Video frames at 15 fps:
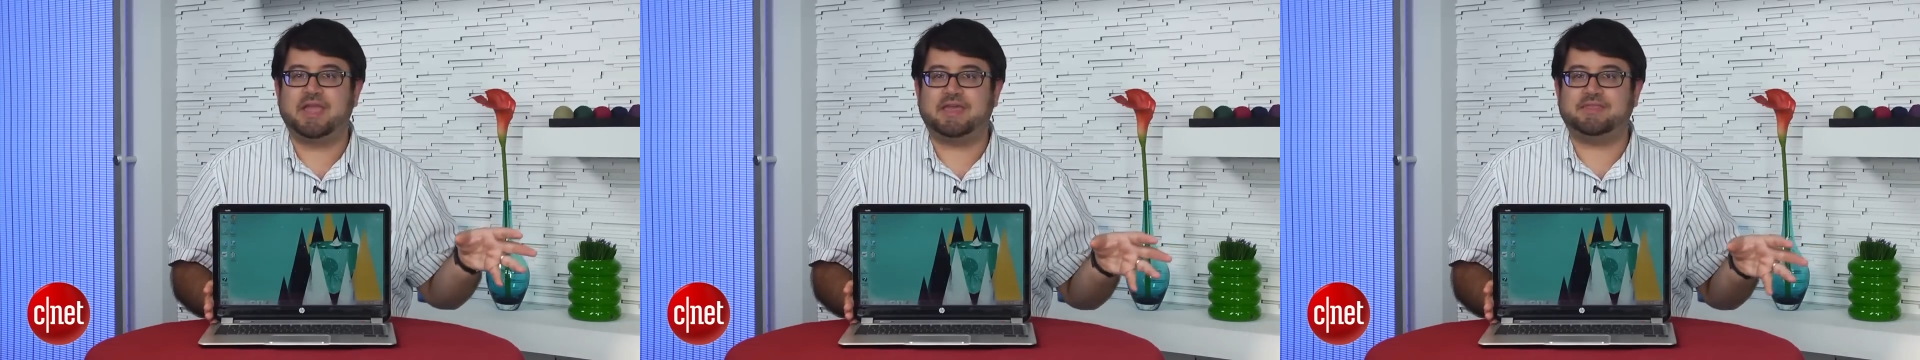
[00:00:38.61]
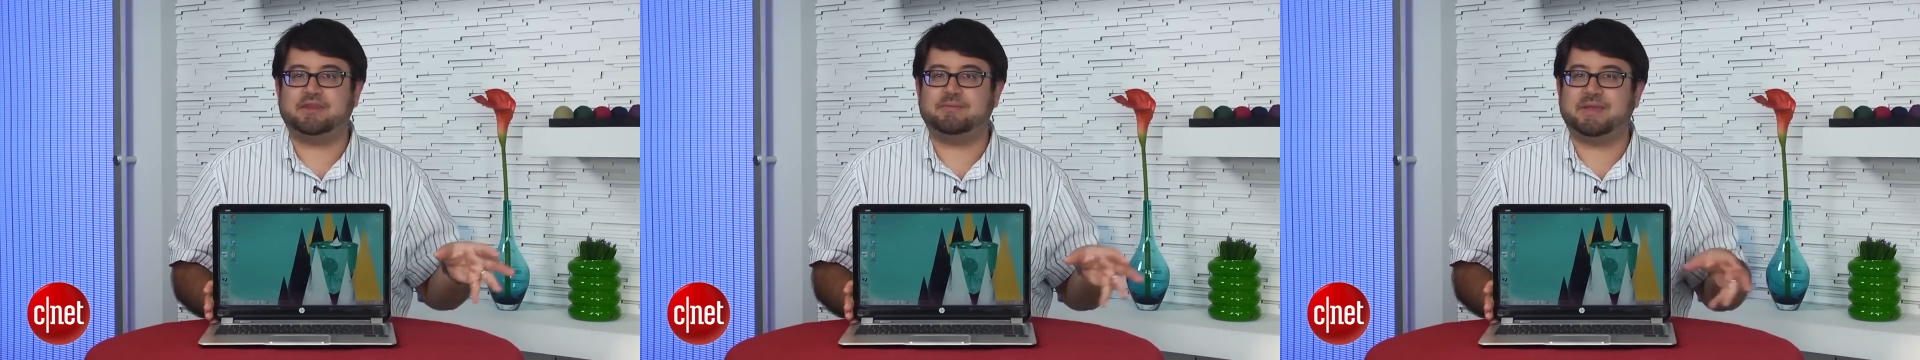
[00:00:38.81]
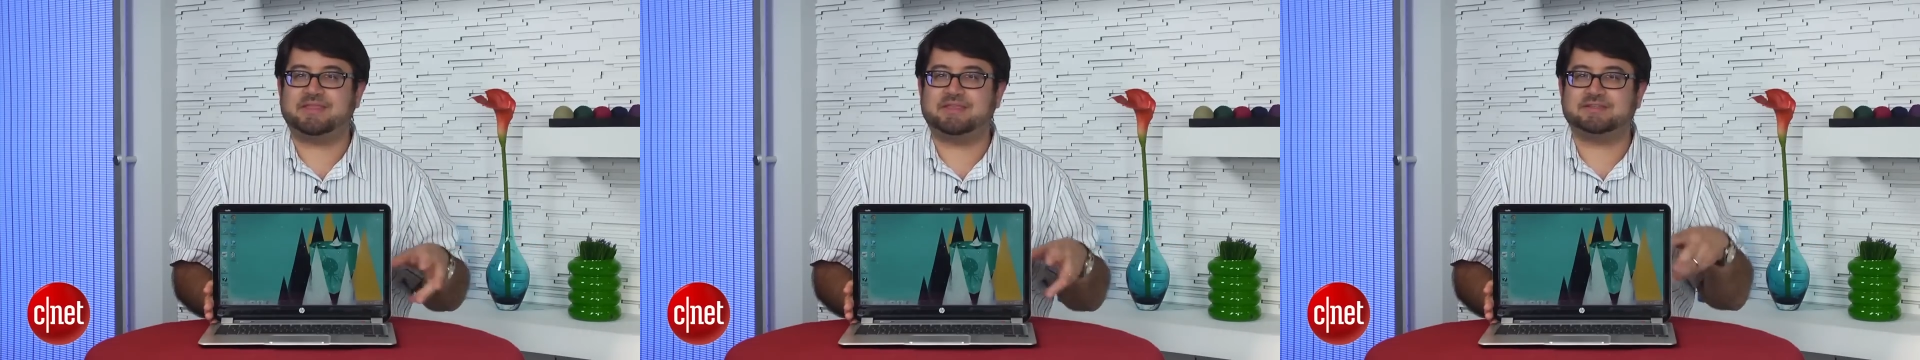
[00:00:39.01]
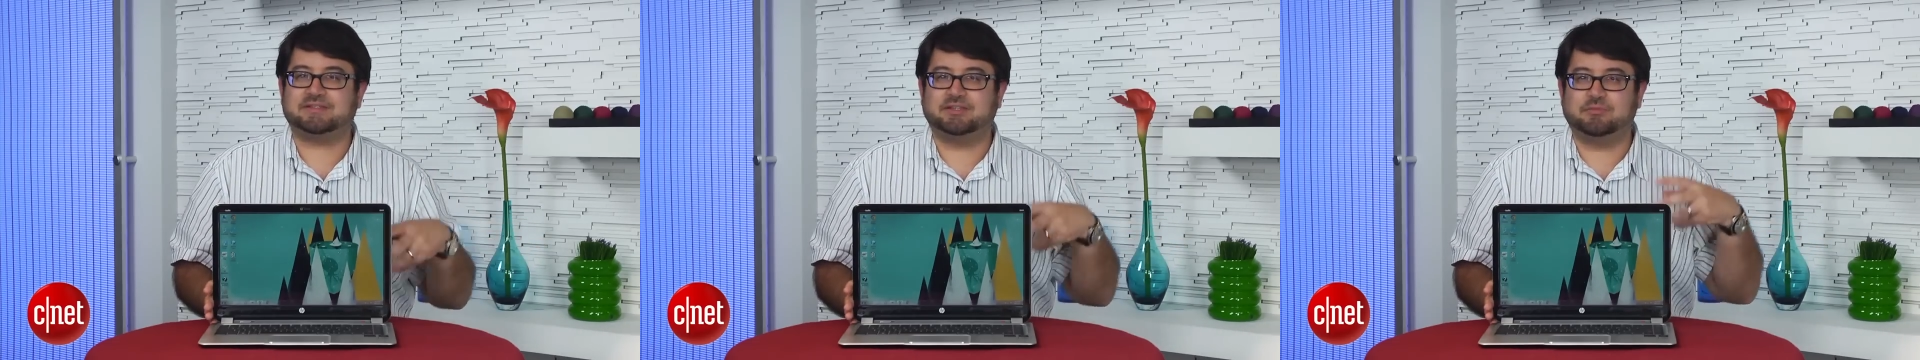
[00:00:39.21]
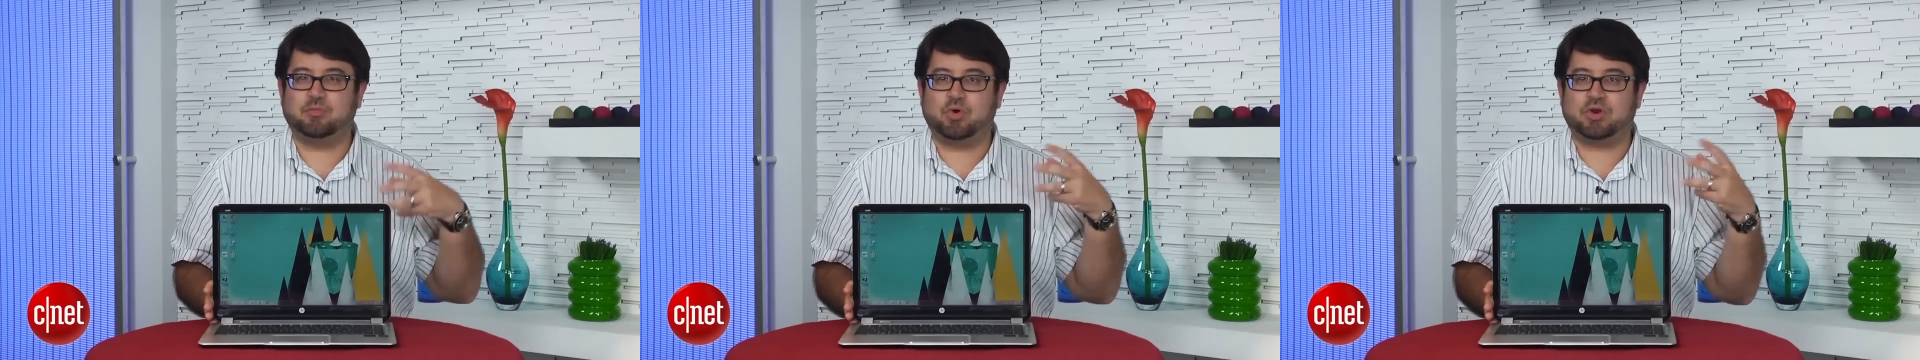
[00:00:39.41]
and then to make things a
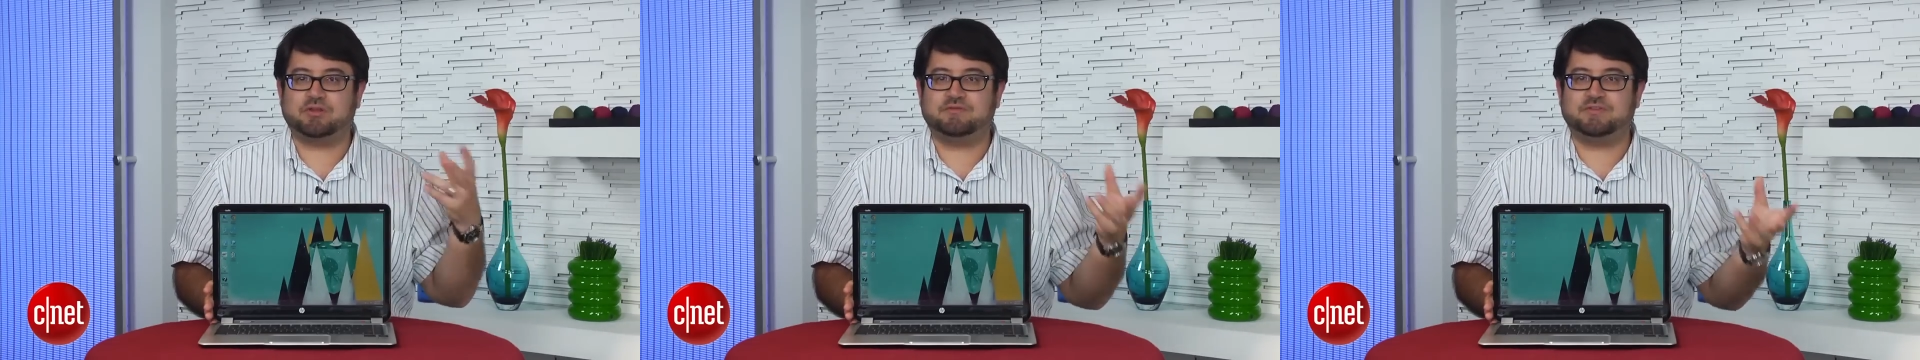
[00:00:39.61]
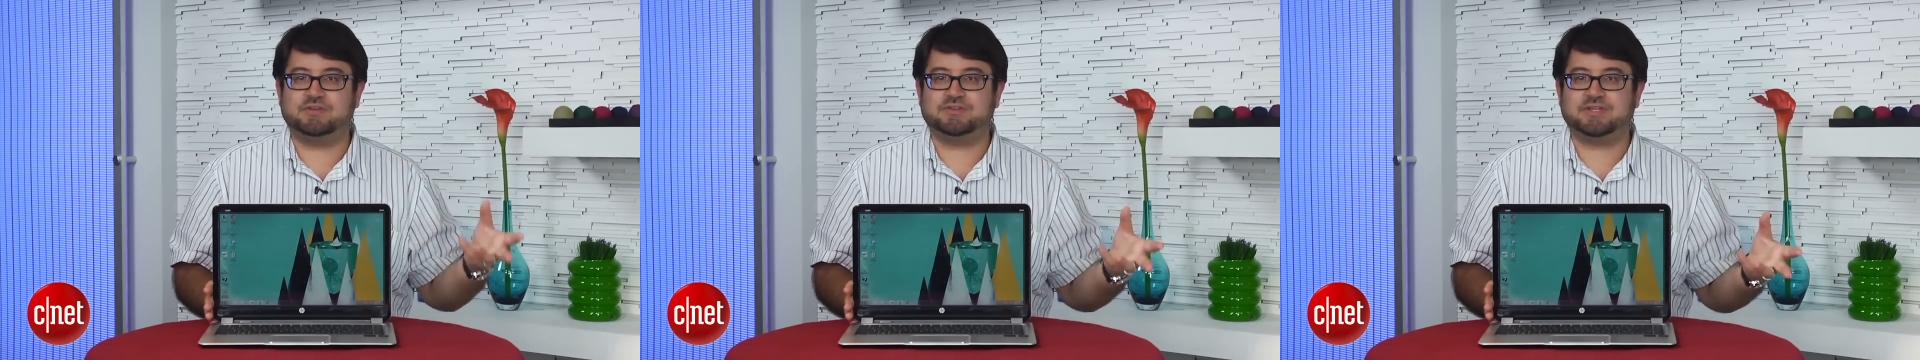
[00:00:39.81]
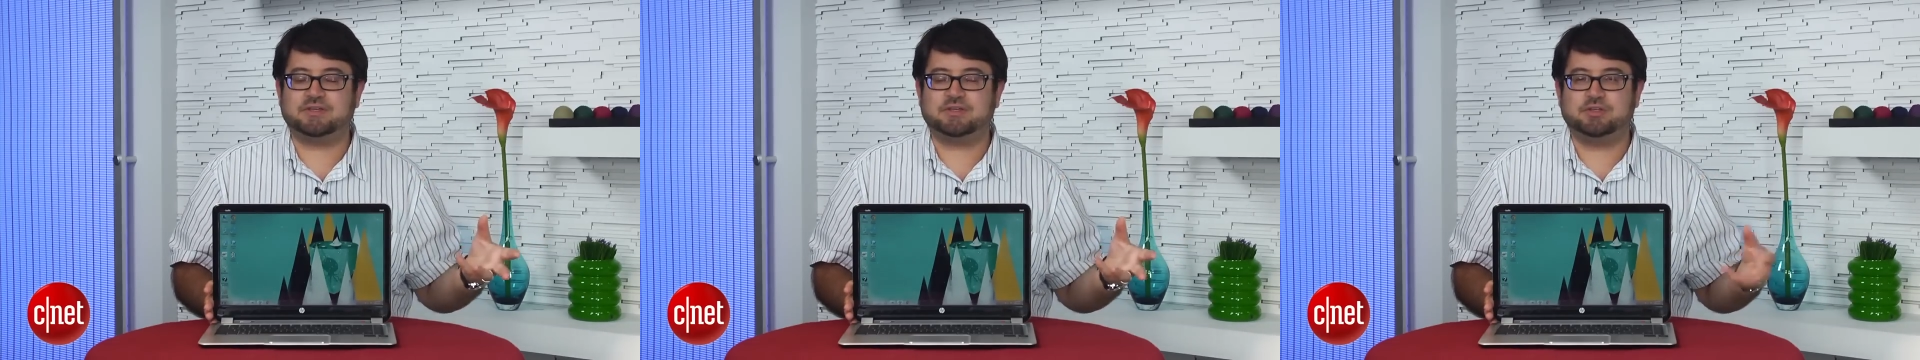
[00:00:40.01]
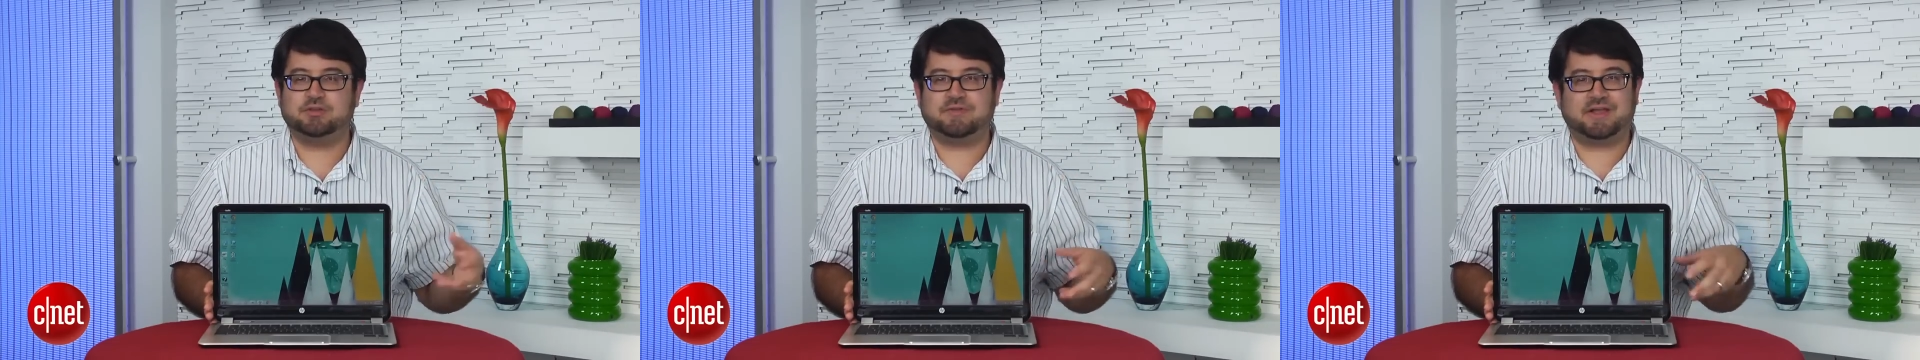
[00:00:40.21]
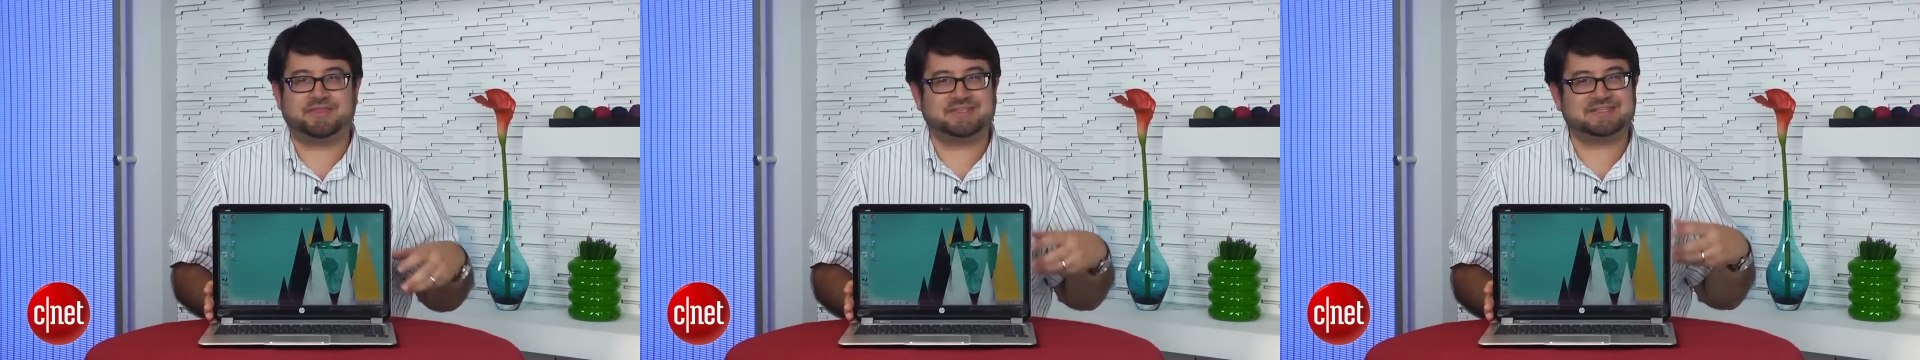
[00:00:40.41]
little more confusing,
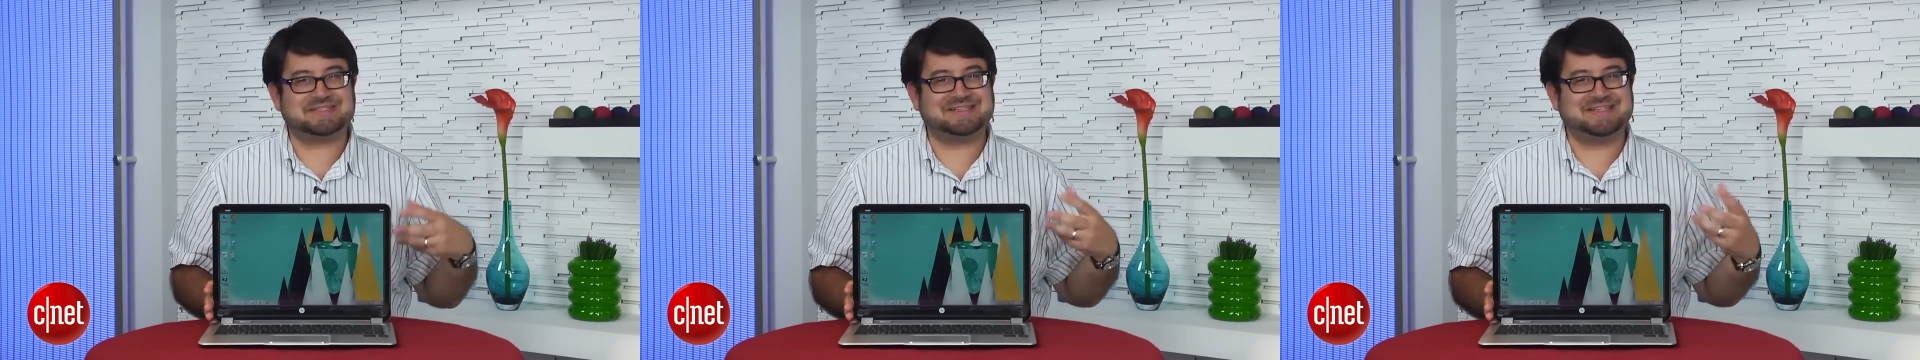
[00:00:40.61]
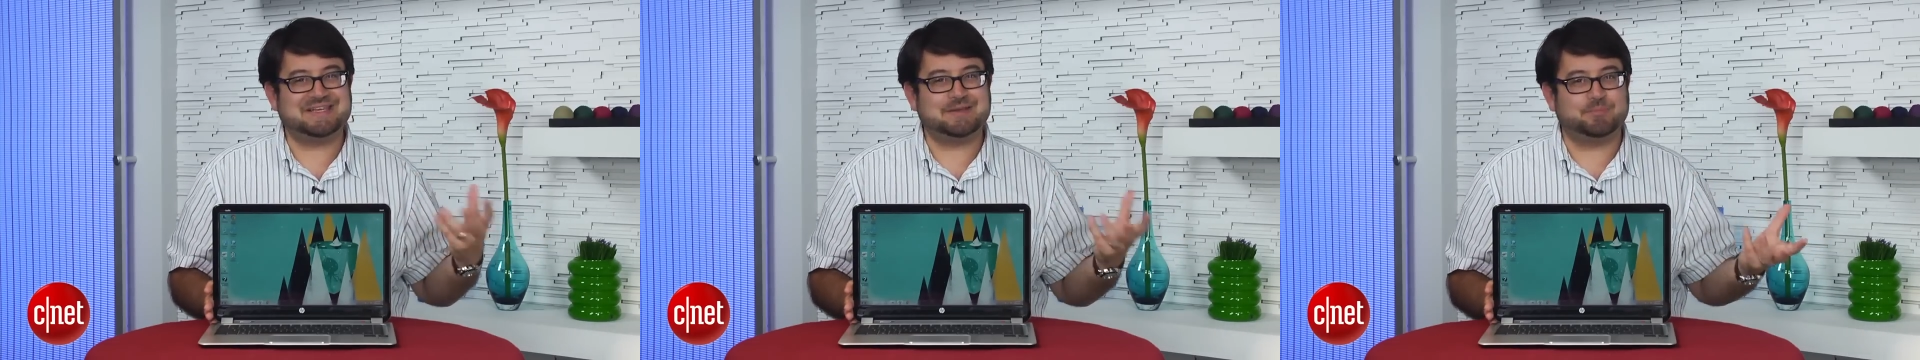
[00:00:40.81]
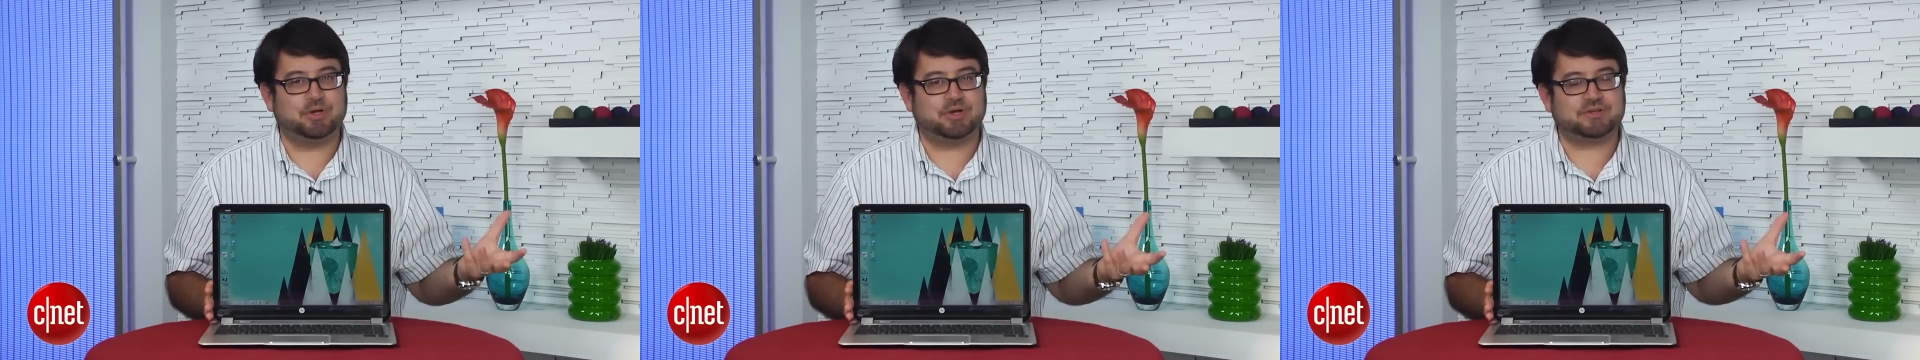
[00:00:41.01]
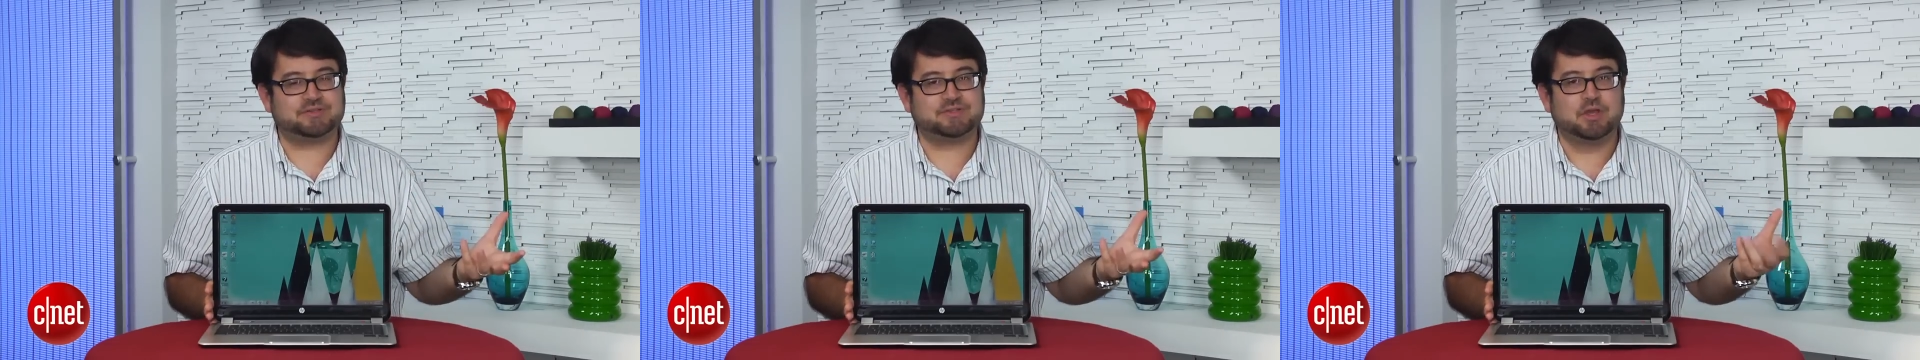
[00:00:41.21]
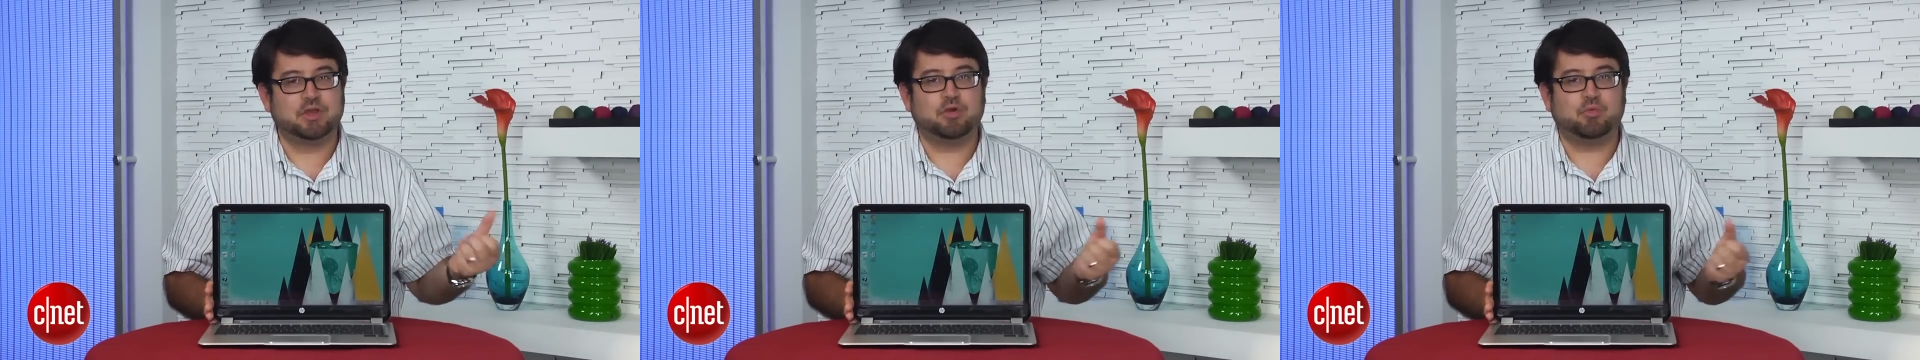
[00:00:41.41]
you've got the SleekBooks,